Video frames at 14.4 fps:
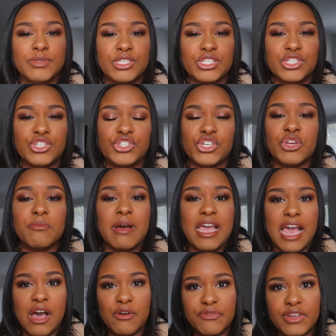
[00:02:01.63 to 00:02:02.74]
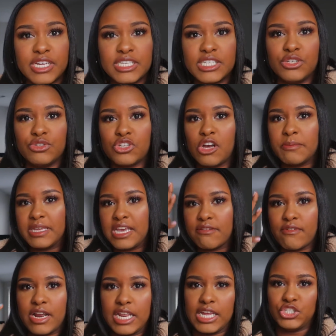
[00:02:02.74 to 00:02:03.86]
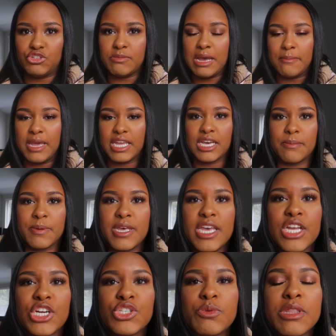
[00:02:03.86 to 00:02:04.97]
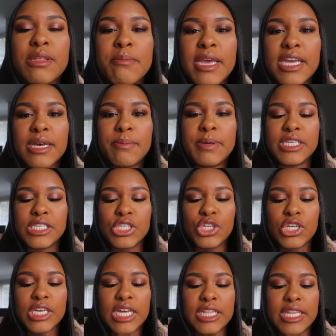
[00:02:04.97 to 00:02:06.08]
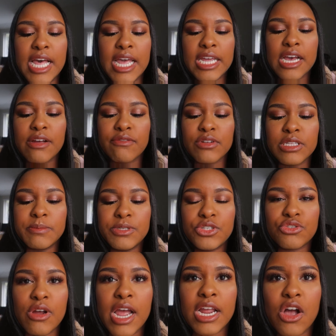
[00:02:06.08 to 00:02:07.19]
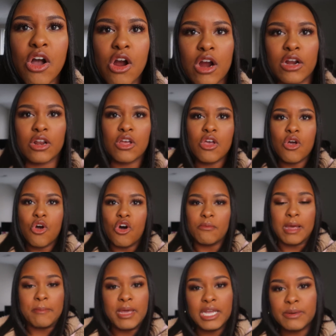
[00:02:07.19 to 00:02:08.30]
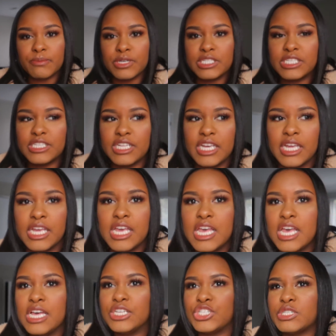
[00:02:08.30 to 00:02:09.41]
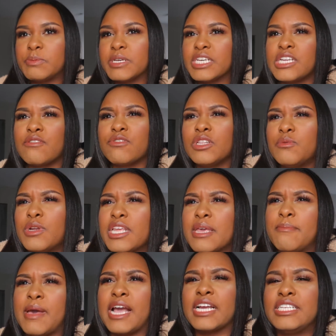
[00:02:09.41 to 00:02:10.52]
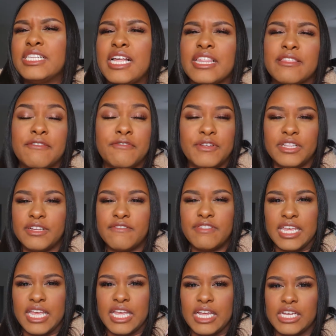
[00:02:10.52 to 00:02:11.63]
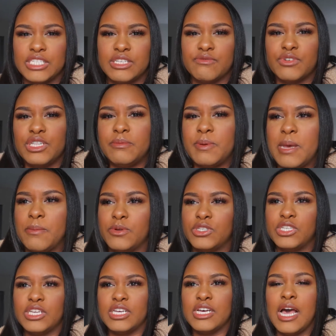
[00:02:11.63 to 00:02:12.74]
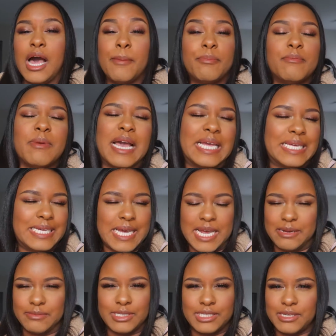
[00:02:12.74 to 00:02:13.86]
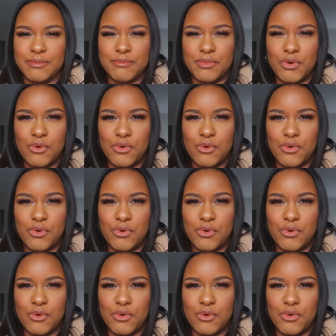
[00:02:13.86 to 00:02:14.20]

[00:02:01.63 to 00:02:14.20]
I'm just gonna show you my outfit. You saw me get ready, do my makeup. Here's what the makeup is looking like. I've really been trying hard on my makeup recently, just because I really want to get back into like the feel of things and really be able to up my game some